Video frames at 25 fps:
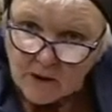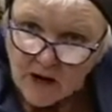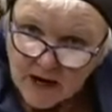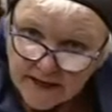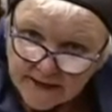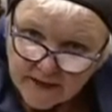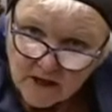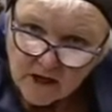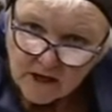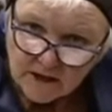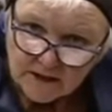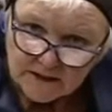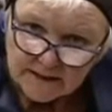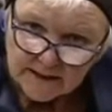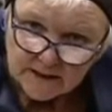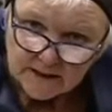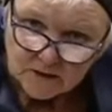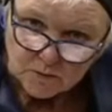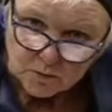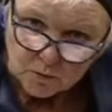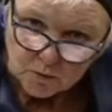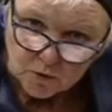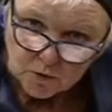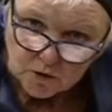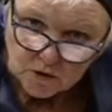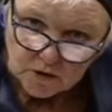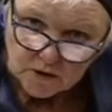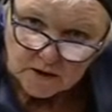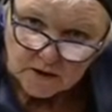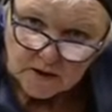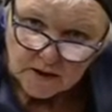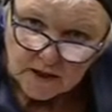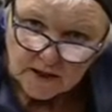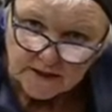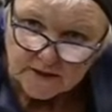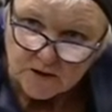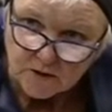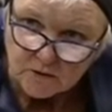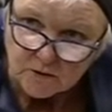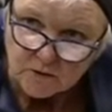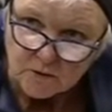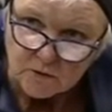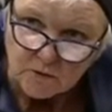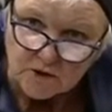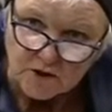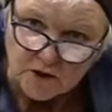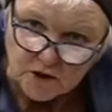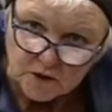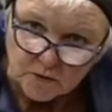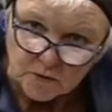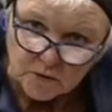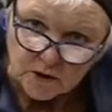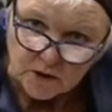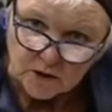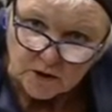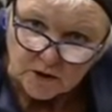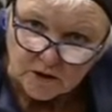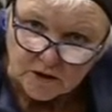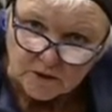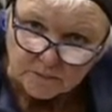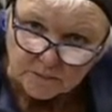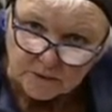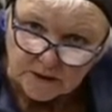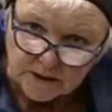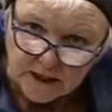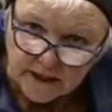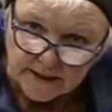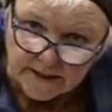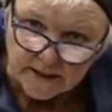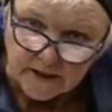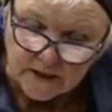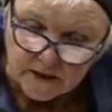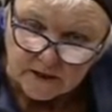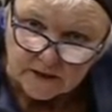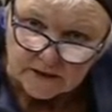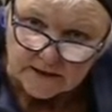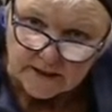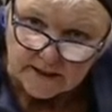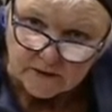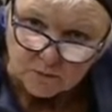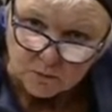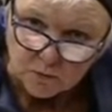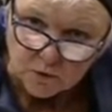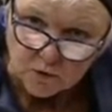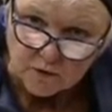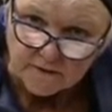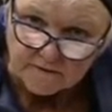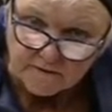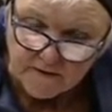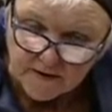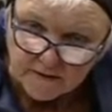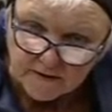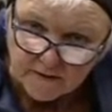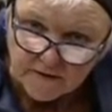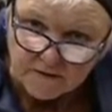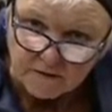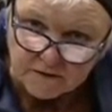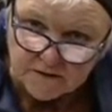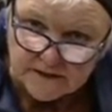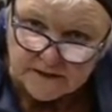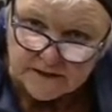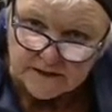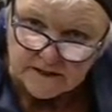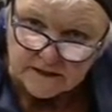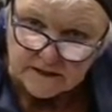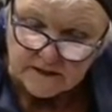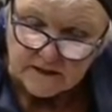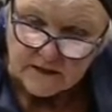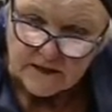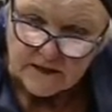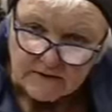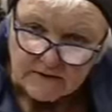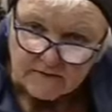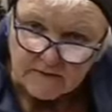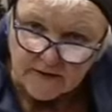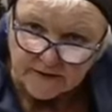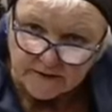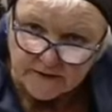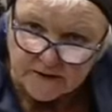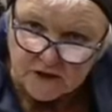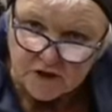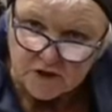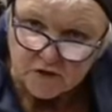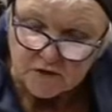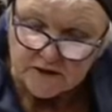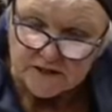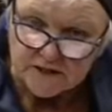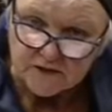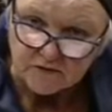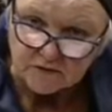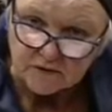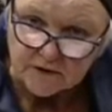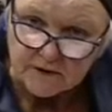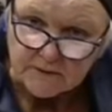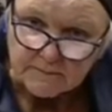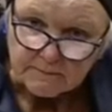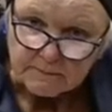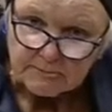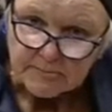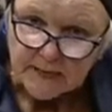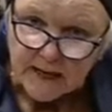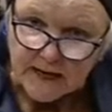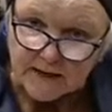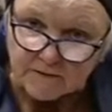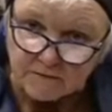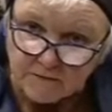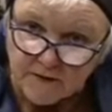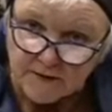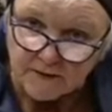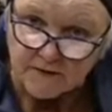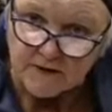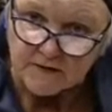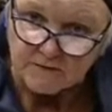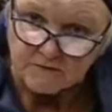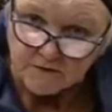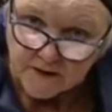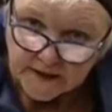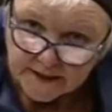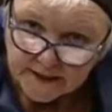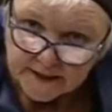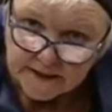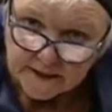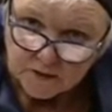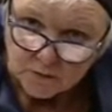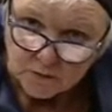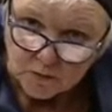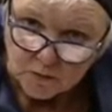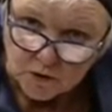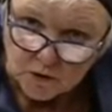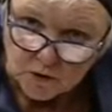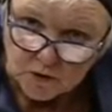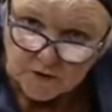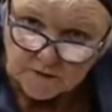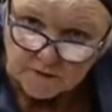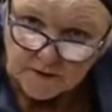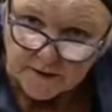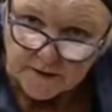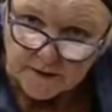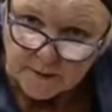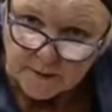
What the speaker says: I call that work. I don't know what you call it, but I call that work. Very physical, very stressful and very vital work, very